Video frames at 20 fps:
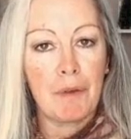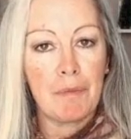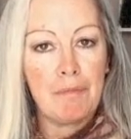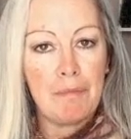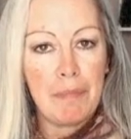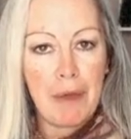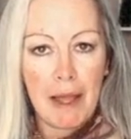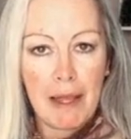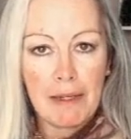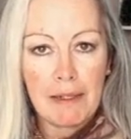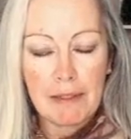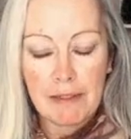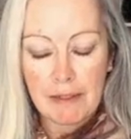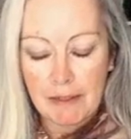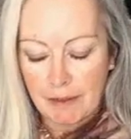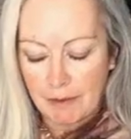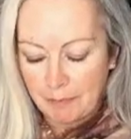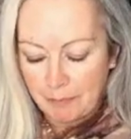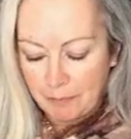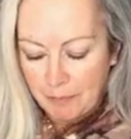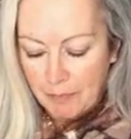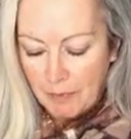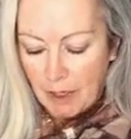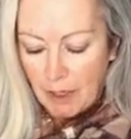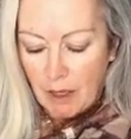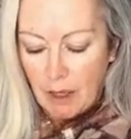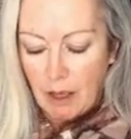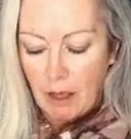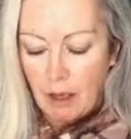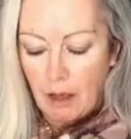the base.
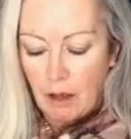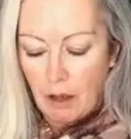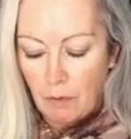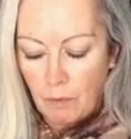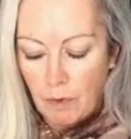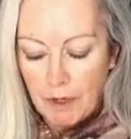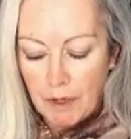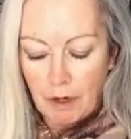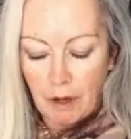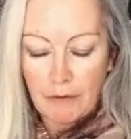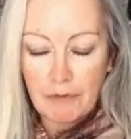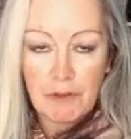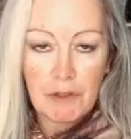When I